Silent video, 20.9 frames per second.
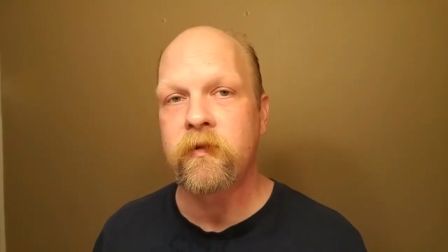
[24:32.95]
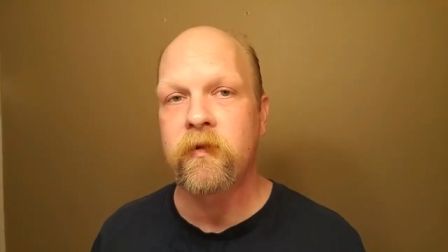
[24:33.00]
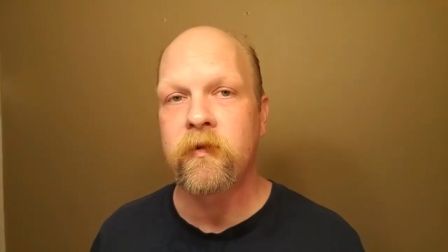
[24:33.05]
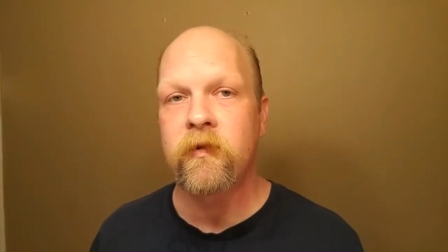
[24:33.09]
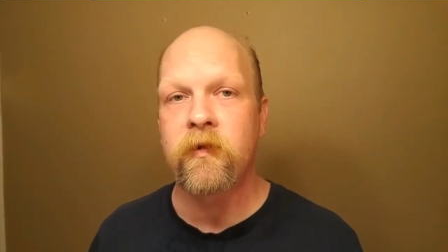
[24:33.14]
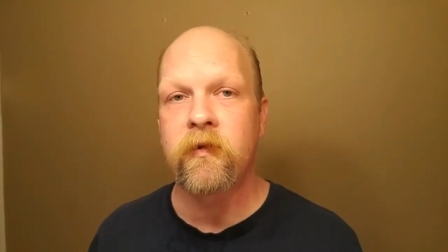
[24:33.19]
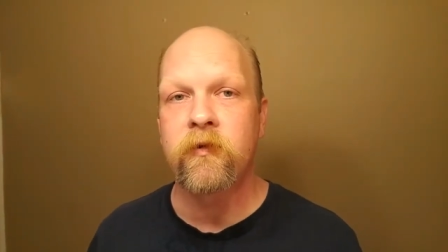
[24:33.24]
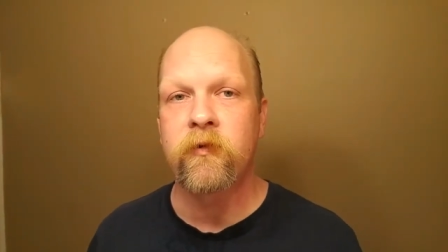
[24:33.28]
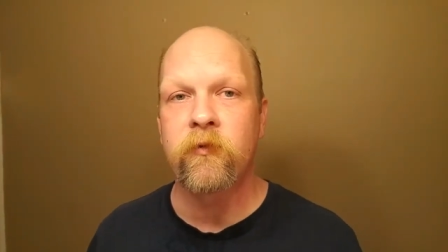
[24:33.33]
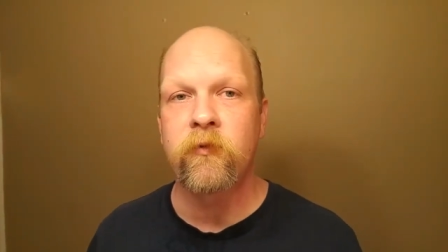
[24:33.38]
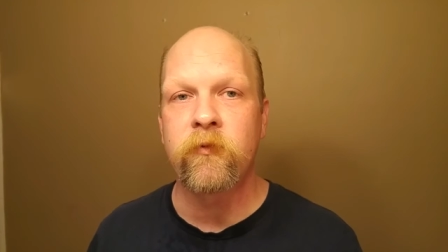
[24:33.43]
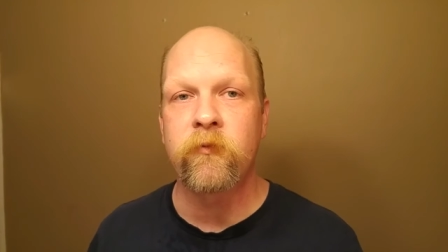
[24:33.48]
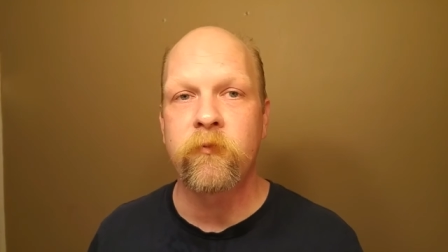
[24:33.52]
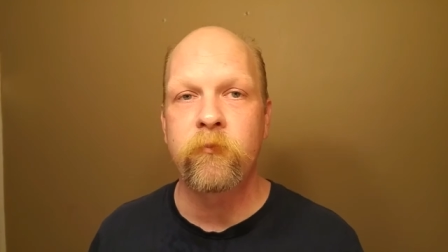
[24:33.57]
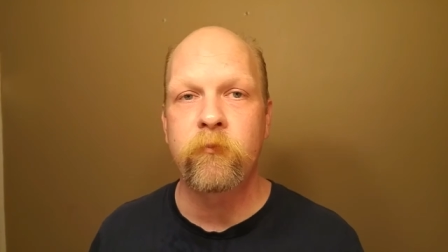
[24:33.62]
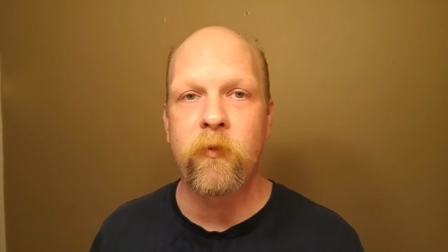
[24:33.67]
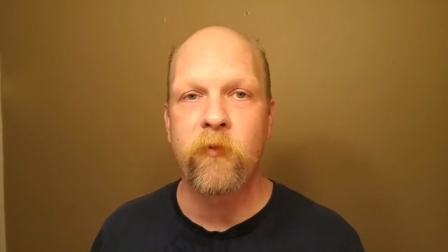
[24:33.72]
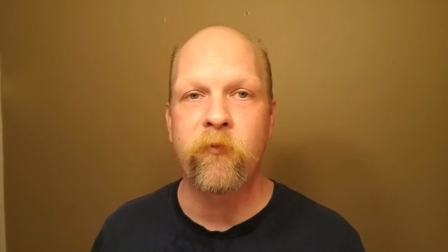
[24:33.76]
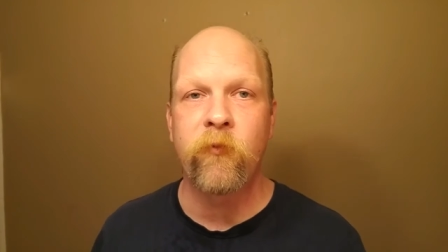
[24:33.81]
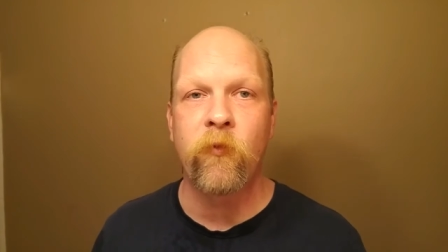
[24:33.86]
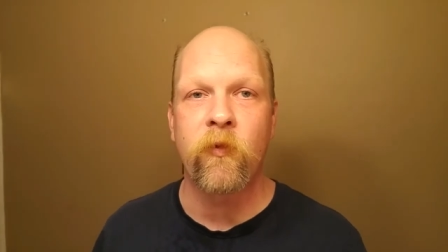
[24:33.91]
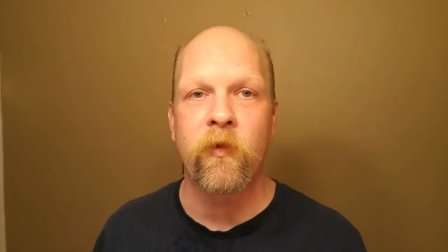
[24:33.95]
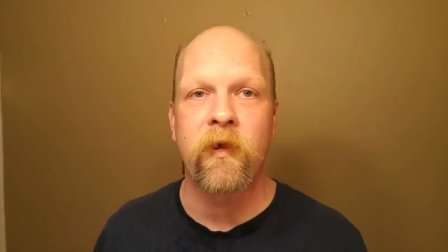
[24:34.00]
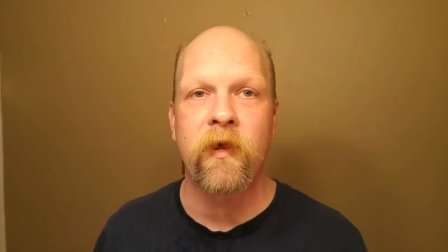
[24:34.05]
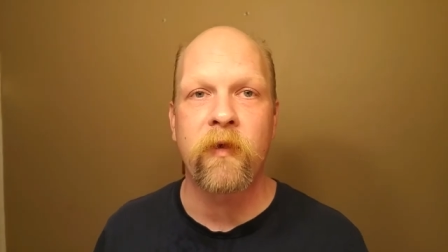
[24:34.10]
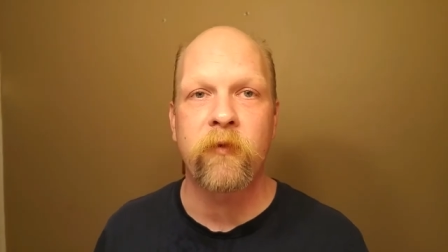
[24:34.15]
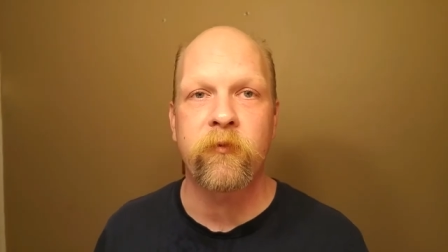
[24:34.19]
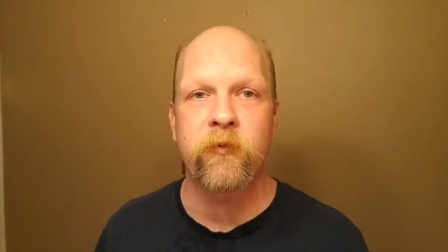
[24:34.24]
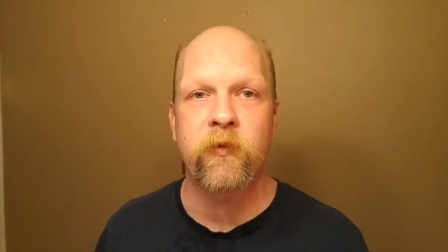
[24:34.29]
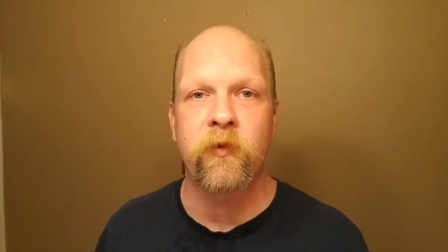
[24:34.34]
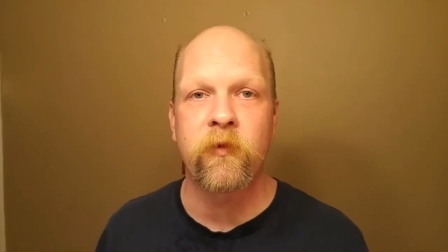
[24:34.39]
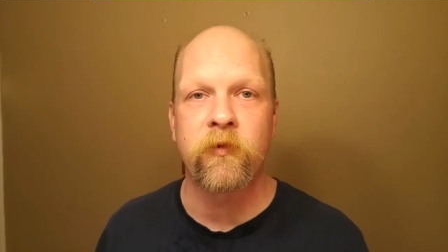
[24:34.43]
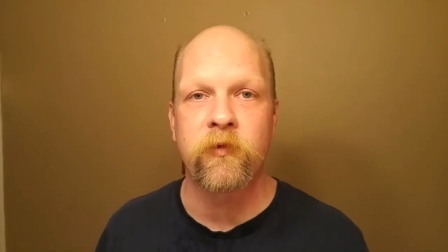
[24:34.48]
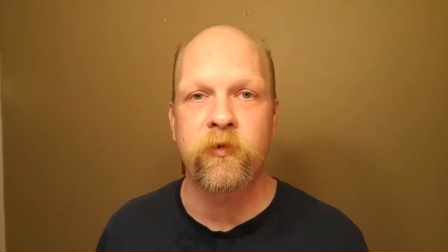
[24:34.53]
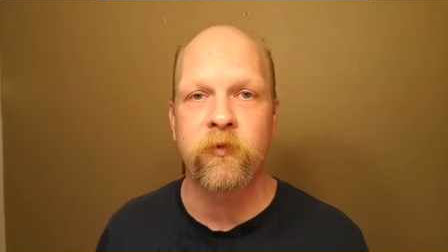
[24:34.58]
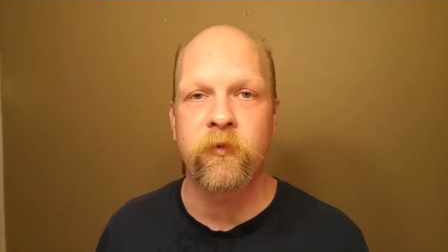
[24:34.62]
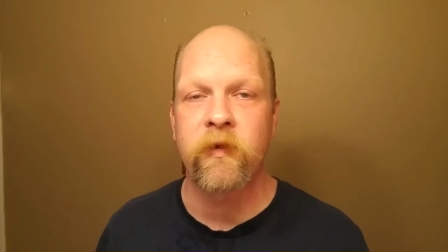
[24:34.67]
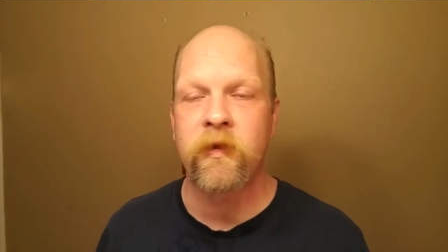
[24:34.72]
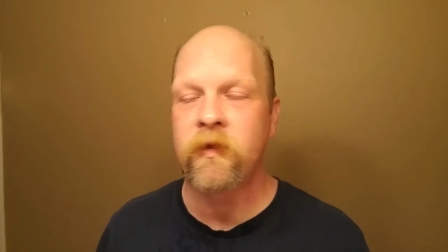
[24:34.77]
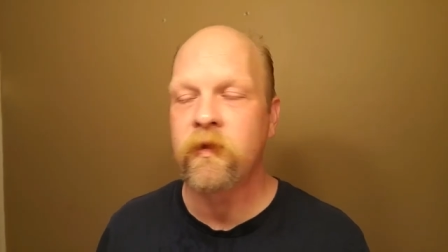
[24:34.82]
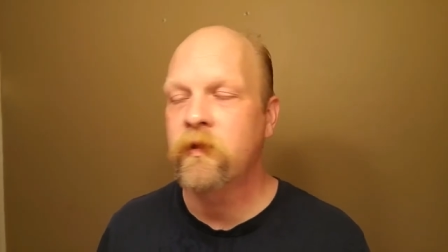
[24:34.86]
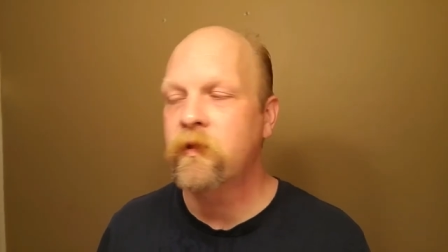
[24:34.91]
that I do before and after and
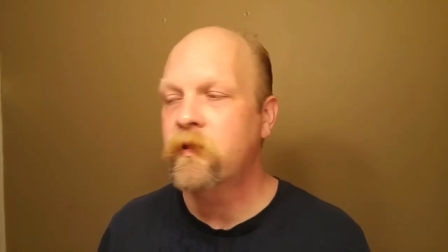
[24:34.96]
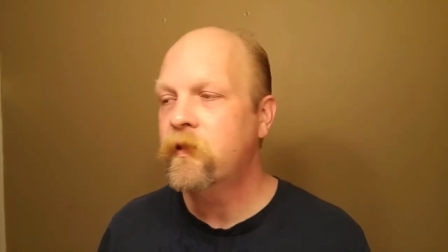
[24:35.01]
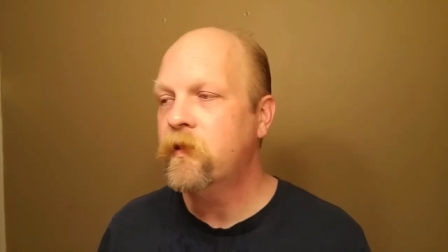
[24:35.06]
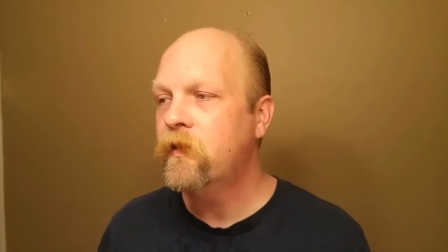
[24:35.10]
during.